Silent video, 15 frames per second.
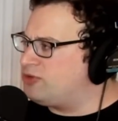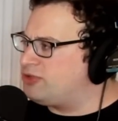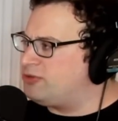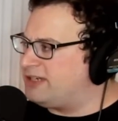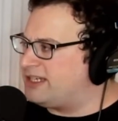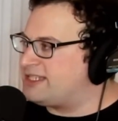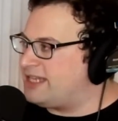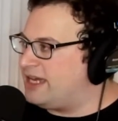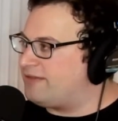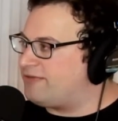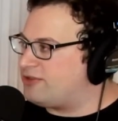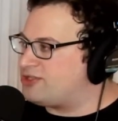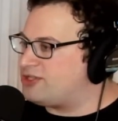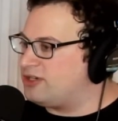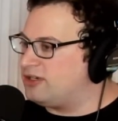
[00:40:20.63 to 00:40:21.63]
to an extent,
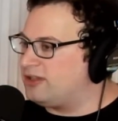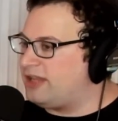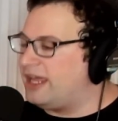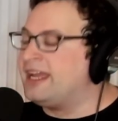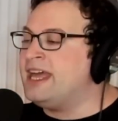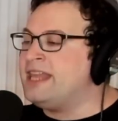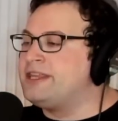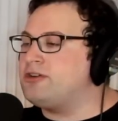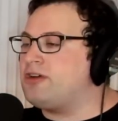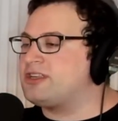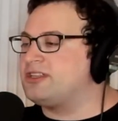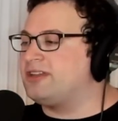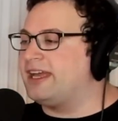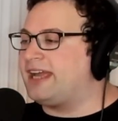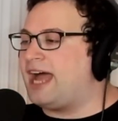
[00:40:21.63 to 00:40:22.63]
for sure. Like they're
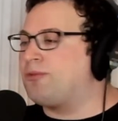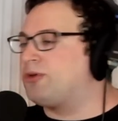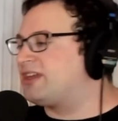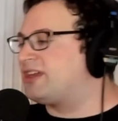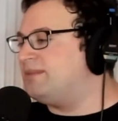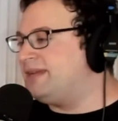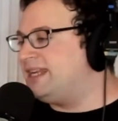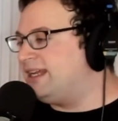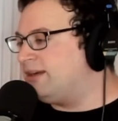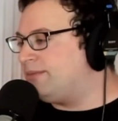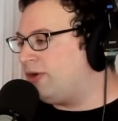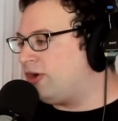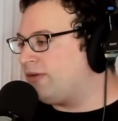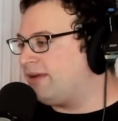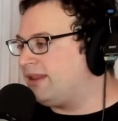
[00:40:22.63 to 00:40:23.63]
also like I work in the media
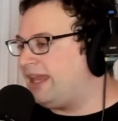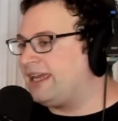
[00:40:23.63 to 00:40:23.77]
department.